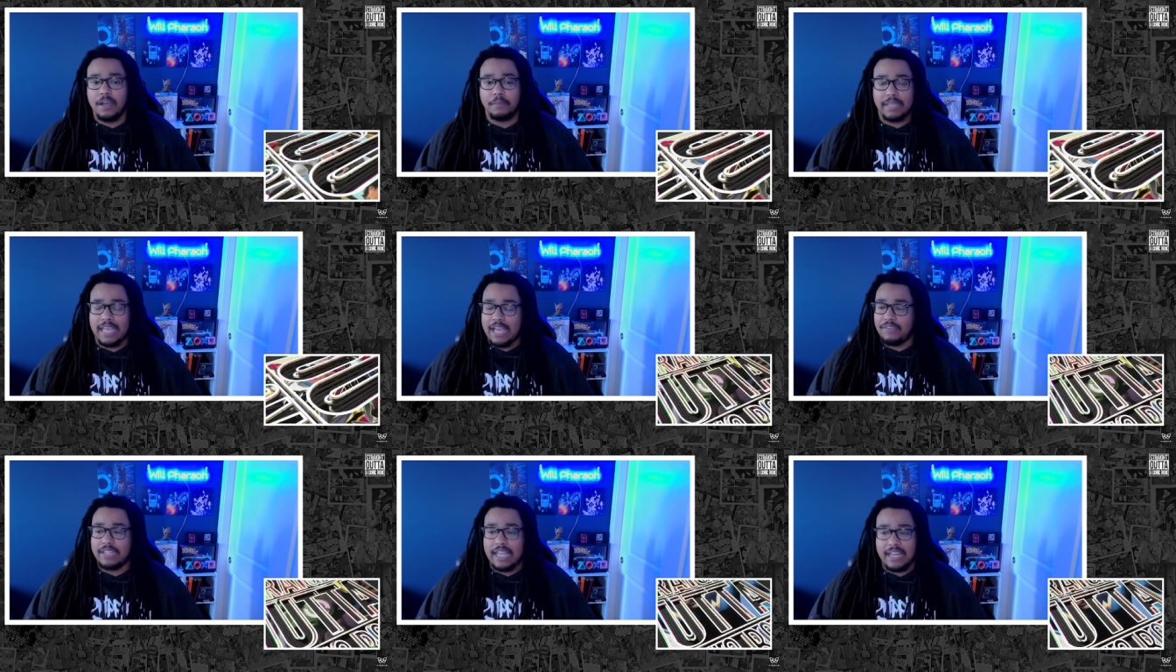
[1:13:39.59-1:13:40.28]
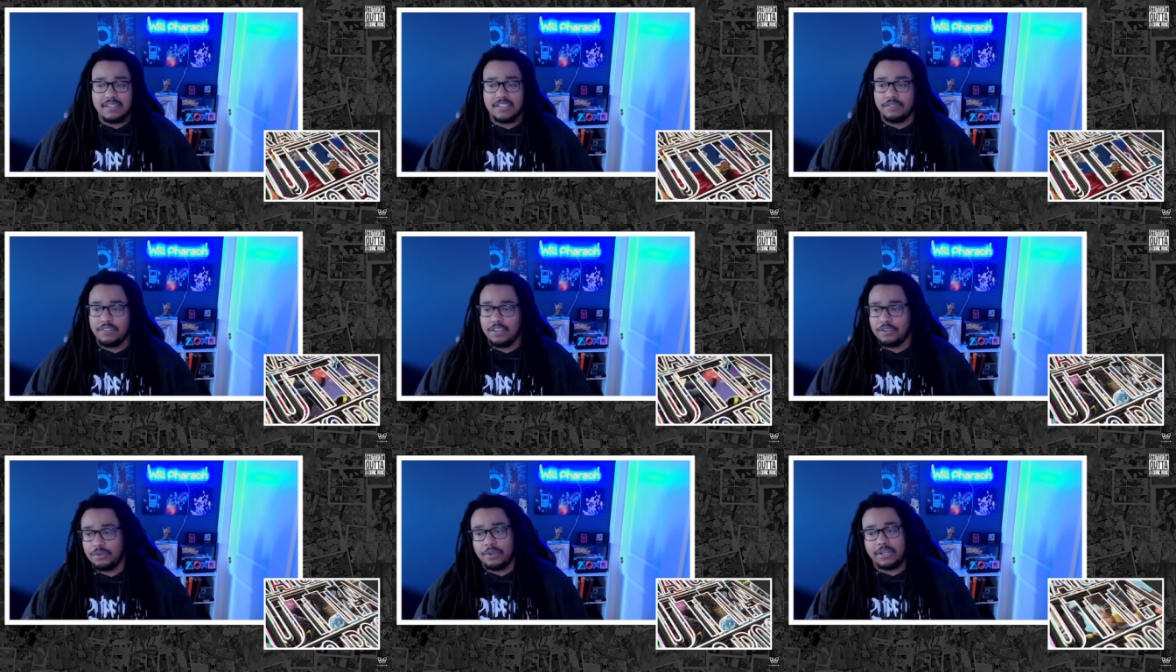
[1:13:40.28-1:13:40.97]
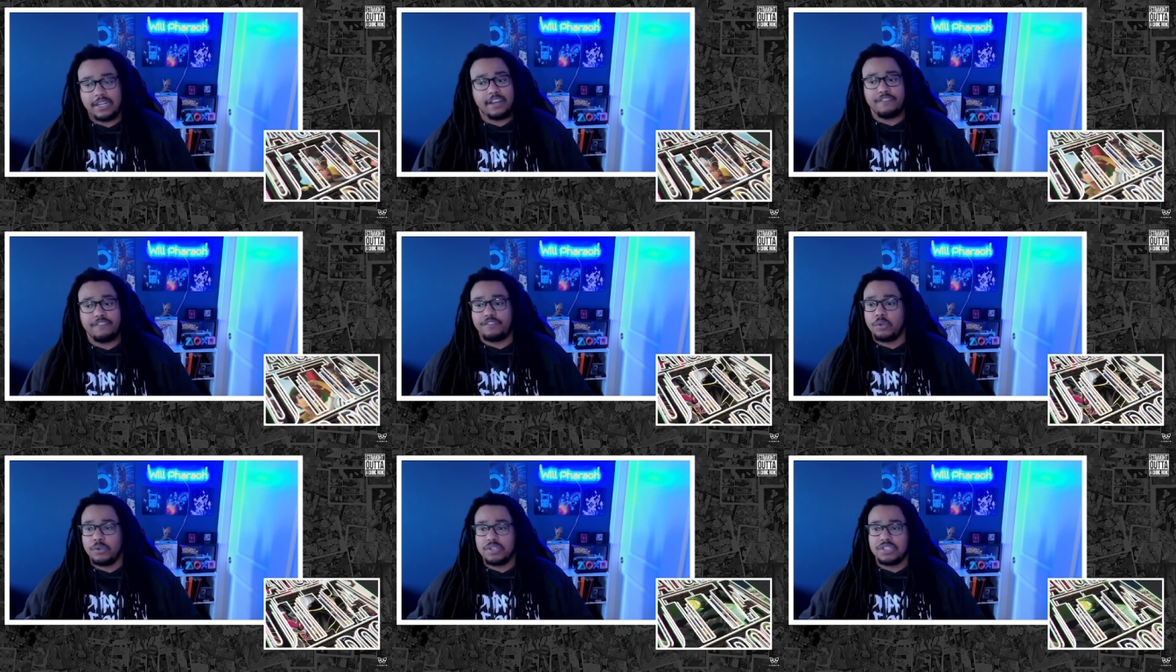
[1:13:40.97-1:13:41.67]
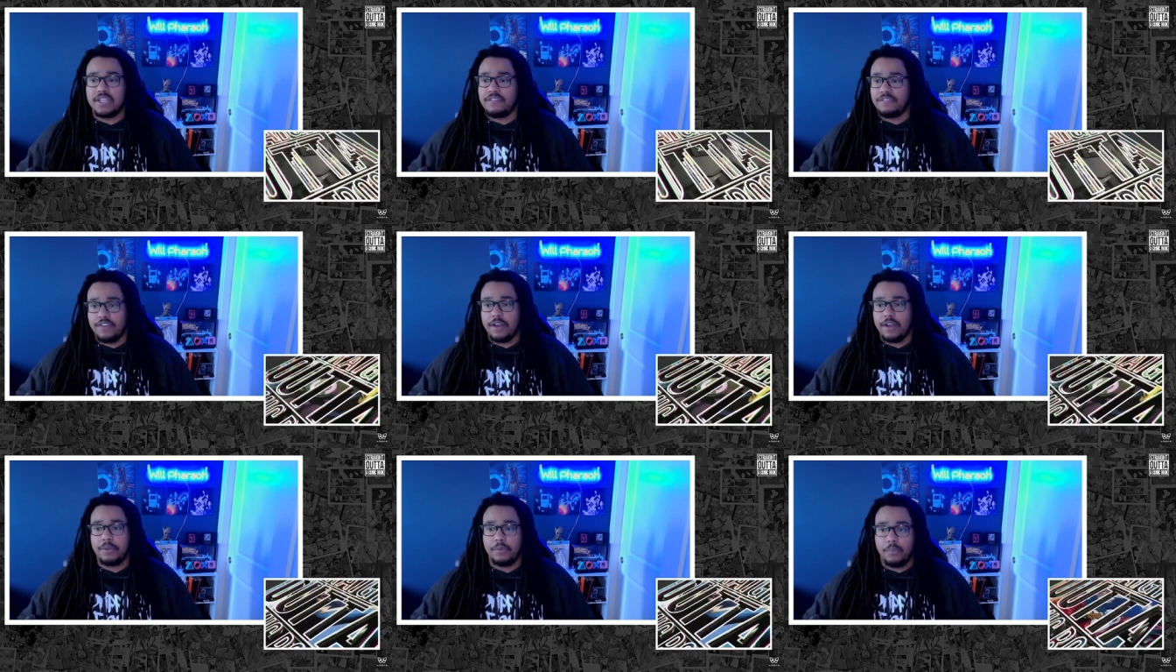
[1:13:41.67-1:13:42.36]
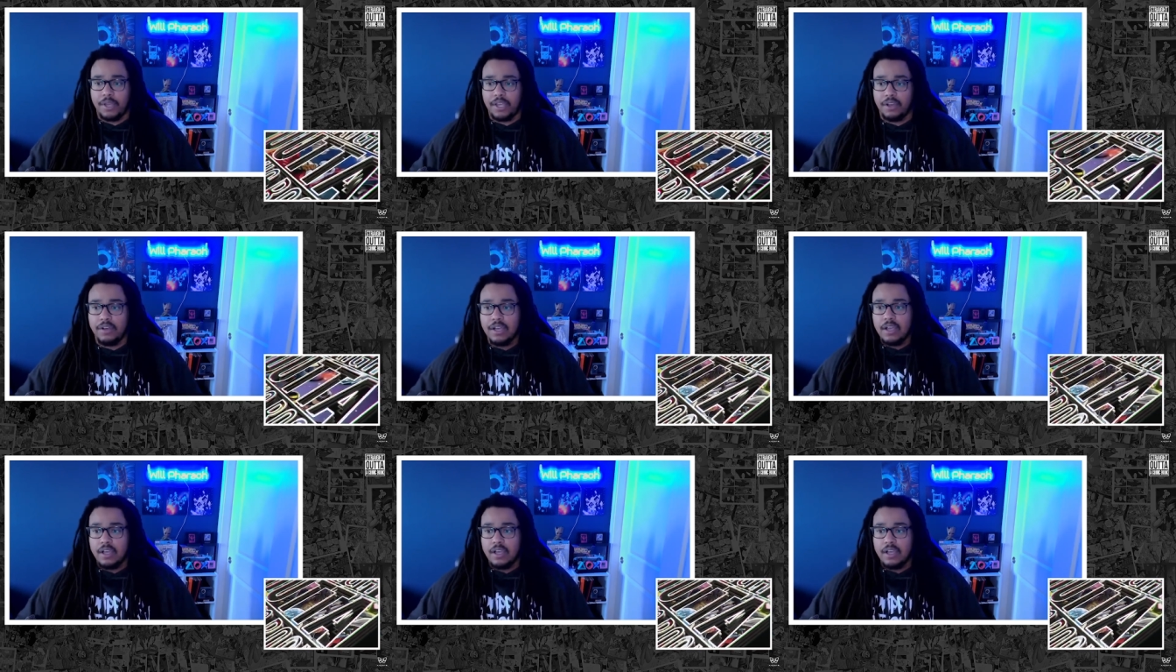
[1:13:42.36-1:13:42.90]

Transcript: They have a lot of stuff they're doing and they're flourishing very well.